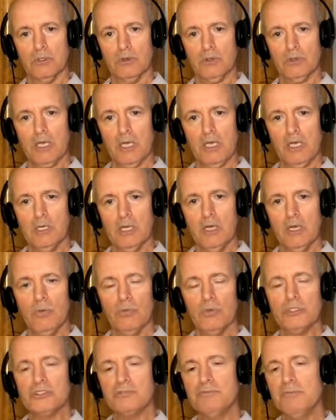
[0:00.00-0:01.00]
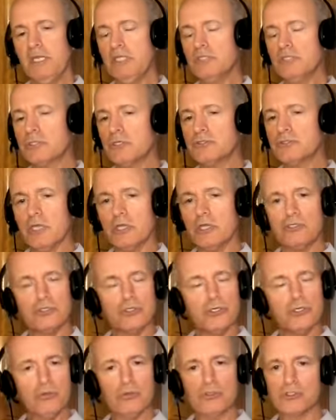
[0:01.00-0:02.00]
Okay, which means there's a
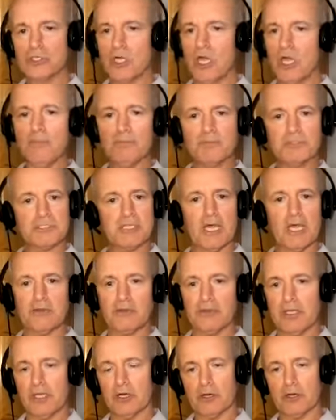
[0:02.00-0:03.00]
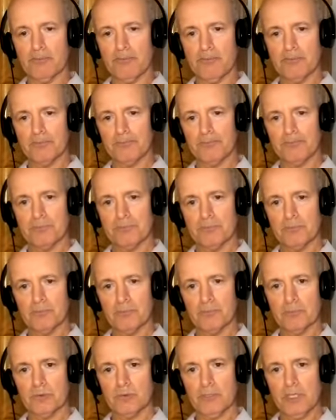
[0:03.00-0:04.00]
huge upside there,
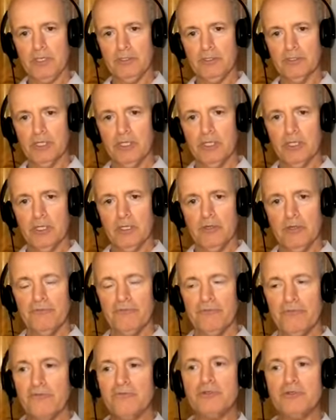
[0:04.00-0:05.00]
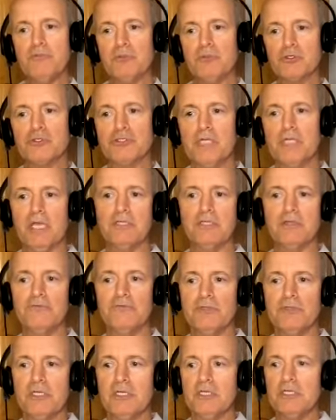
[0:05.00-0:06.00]
right? Mm-hmm. 50%
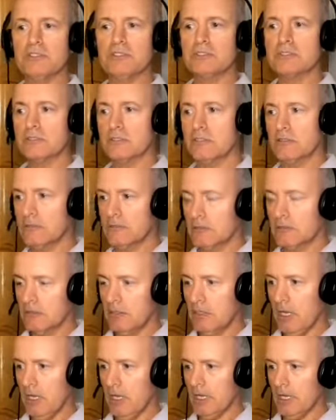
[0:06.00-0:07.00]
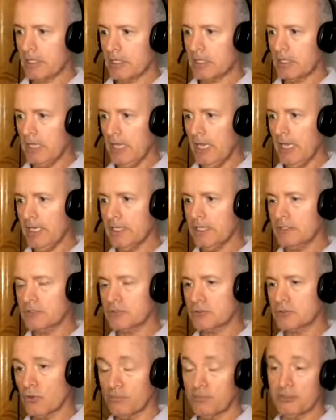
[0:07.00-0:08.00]
of these uh,
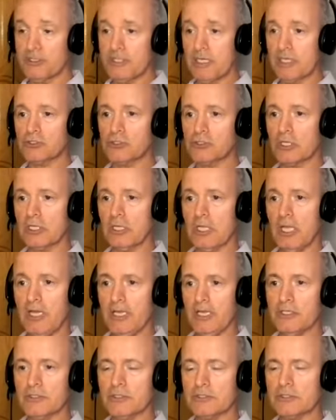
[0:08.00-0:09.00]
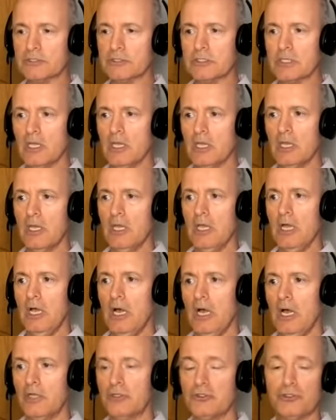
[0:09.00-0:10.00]
clients or potential clients
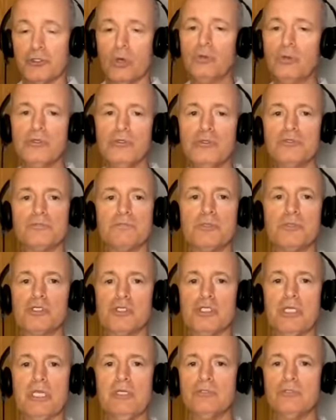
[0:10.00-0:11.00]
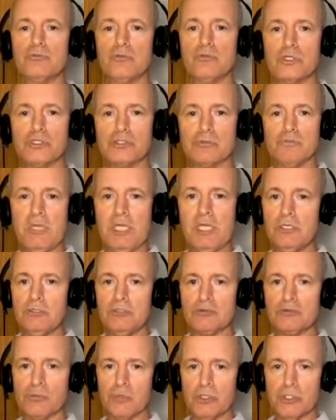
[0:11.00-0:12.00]
uh, don't use machines, which
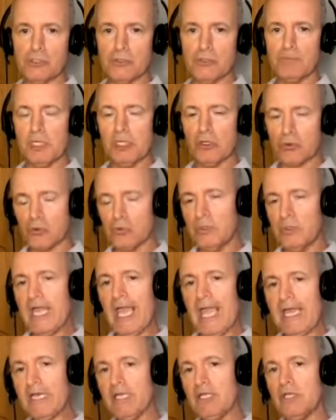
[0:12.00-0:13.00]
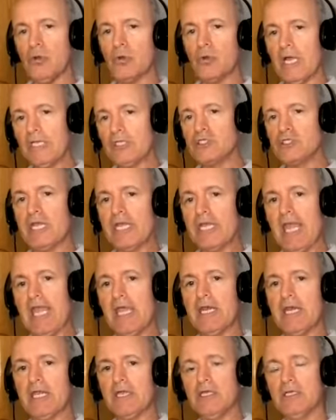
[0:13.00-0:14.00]
means we should be creating or
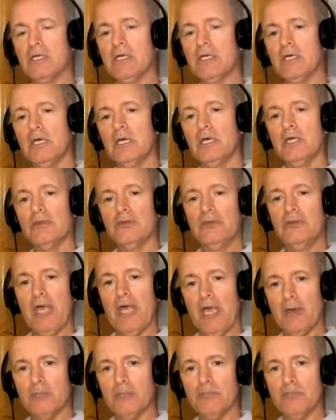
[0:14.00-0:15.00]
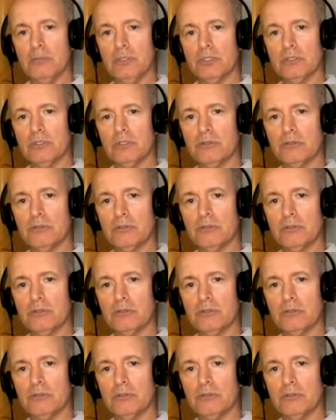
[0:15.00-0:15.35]
educating them